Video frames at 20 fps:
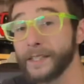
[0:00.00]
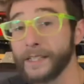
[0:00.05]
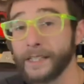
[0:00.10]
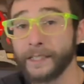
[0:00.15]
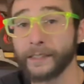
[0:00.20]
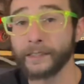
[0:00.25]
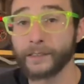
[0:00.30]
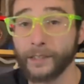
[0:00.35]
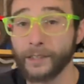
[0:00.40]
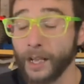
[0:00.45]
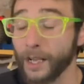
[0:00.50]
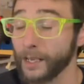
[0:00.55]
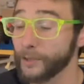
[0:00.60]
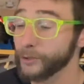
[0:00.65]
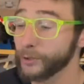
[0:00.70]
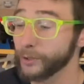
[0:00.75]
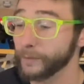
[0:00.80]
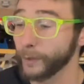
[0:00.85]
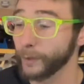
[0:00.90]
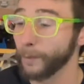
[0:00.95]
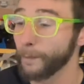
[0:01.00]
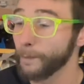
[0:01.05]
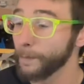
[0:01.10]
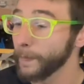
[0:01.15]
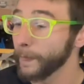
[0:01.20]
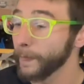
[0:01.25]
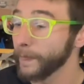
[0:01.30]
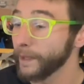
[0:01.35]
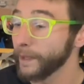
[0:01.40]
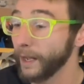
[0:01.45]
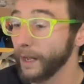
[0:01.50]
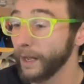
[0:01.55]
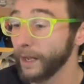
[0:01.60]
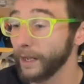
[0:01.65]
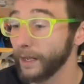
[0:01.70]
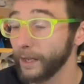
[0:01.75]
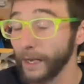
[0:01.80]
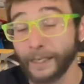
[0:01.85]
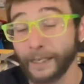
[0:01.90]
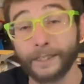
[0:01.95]
the servo.
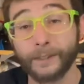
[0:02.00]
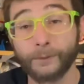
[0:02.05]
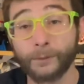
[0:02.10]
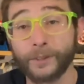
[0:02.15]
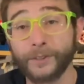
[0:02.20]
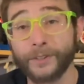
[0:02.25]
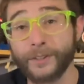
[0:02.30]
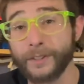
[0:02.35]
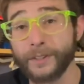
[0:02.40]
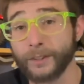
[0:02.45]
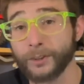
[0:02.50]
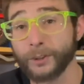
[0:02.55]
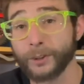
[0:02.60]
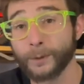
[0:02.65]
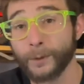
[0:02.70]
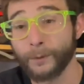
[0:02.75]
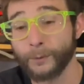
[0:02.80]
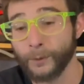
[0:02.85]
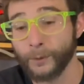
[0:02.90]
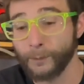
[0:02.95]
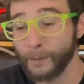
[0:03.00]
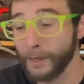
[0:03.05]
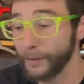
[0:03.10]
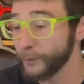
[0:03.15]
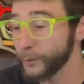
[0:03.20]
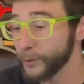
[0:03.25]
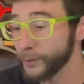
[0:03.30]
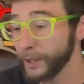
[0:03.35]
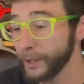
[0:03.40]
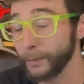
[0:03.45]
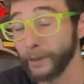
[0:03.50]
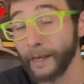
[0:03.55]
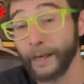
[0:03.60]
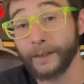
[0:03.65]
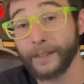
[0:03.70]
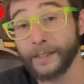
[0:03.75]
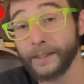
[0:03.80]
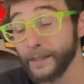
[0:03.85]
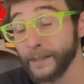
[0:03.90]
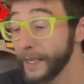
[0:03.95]
I did run the stock servo for my first couple
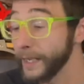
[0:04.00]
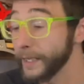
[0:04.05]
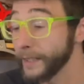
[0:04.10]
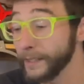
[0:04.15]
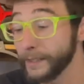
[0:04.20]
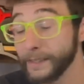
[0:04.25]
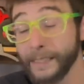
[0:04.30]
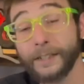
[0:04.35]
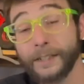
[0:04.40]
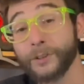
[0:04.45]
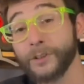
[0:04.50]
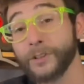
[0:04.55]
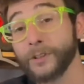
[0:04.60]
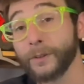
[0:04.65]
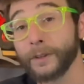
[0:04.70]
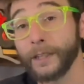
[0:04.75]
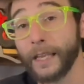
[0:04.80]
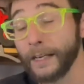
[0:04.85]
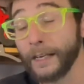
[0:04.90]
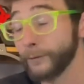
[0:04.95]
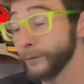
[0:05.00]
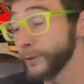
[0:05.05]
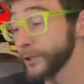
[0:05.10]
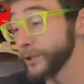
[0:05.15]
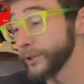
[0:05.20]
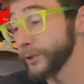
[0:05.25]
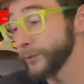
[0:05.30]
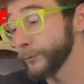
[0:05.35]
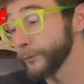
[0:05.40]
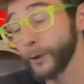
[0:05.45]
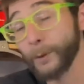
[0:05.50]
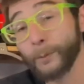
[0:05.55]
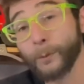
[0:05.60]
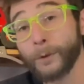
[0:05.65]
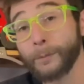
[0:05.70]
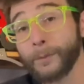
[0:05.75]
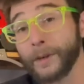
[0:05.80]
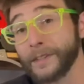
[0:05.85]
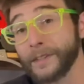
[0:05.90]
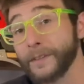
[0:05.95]
outings, and it's actually still alive, which is far more
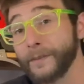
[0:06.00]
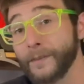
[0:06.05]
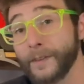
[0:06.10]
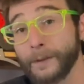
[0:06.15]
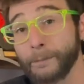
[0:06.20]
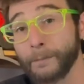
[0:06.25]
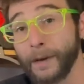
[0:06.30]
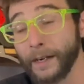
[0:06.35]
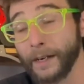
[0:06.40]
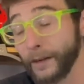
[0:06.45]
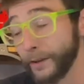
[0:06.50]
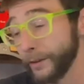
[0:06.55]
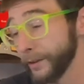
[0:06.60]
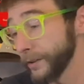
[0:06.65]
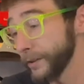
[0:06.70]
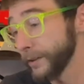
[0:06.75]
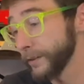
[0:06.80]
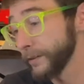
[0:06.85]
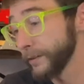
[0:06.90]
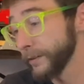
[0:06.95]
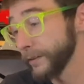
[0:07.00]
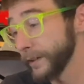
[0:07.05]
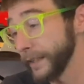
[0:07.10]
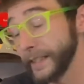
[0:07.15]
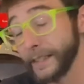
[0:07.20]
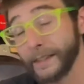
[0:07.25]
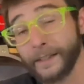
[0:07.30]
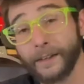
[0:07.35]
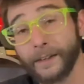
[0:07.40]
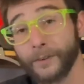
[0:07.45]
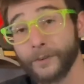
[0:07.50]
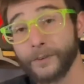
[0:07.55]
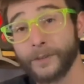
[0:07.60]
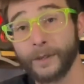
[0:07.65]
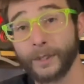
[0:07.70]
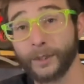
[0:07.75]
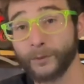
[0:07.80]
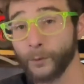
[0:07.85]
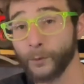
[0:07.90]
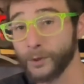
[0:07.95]
impressive than my other, any of the other
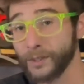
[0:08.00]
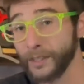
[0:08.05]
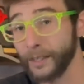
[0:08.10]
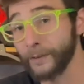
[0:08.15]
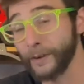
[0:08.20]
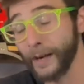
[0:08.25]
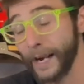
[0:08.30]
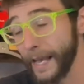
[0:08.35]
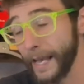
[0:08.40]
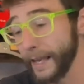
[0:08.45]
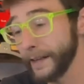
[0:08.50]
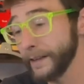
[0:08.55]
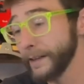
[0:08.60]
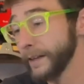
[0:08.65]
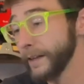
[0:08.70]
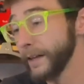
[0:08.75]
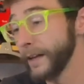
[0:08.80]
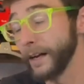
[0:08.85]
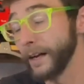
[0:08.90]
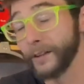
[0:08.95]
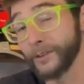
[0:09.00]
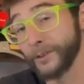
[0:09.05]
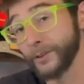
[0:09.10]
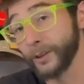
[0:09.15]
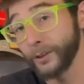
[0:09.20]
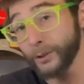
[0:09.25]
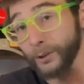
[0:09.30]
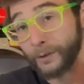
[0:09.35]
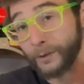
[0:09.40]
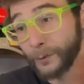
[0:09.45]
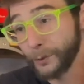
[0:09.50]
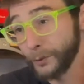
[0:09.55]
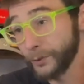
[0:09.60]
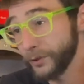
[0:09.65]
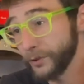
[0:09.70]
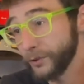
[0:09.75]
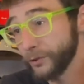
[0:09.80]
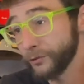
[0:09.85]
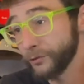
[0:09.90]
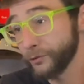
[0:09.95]
TRX-4s I ever had. The stock
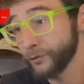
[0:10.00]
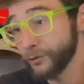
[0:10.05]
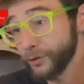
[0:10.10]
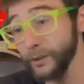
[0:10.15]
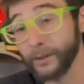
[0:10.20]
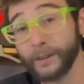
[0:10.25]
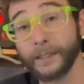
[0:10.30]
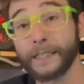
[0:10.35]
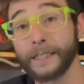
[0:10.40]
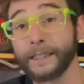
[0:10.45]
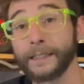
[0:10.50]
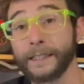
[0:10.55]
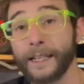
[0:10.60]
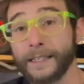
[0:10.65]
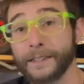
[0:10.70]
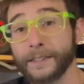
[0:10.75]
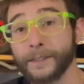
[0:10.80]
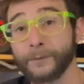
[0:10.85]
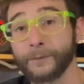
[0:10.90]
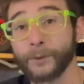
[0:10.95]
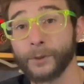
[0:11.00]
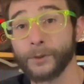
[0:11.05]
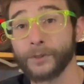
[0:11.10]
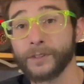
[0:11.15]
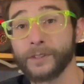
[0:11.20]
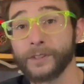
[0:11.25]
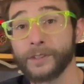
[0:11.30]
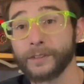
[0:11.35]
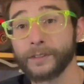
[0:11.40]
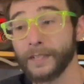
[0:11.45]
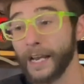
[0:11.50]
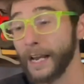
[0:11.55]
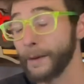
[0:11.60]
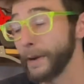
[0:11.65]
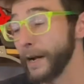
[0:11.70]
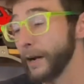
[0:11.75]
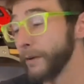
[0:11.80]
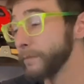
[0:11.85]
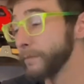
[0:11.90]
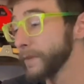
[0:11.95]
servos generally didn't last the first time
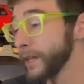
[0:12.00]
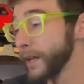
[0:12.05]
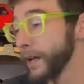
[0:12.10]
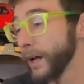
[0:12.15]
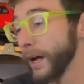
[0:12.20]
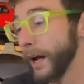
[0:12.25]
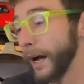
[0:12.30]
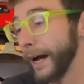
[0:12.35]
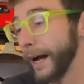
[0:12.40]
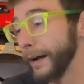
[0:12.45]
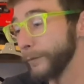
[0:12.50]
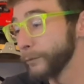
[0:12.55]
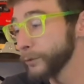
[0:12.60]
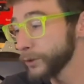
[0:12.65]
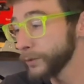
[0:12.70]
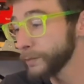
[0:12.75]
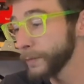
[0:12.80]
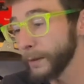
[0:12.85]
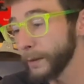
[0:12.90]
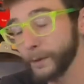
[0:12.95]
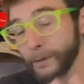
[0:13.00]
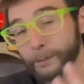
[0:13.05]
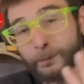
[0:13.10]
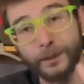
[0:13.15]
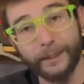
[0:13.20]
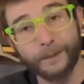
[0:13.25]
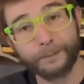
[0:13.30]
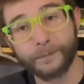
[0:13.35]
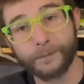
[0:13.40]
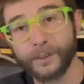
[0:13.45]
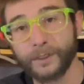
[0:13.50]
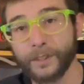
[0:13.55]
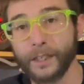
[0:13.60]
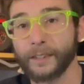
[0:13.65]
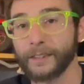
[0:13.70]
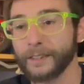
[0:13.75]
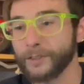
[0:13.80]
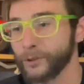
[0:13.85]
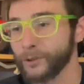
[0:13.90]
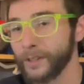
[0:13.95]
out, which is a bummer, but
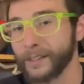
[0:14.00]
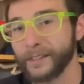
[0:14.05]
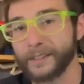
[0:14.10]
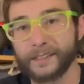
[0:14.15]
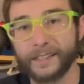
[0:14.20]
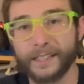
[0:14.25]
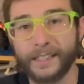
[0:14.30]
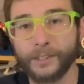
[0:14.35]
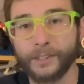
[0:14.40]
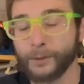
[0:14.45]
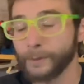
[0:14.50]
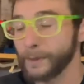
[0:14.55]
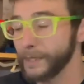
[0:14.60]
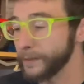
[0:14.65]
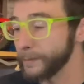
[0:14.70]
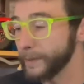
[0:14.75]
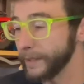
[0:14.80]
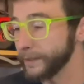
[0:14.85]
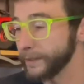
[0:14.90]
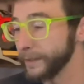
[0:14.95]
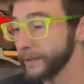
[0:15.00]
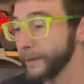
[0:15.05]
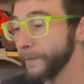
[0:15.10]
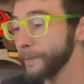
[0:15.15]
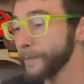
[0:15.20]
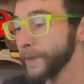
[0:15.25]
stock electronics, it's to be expected.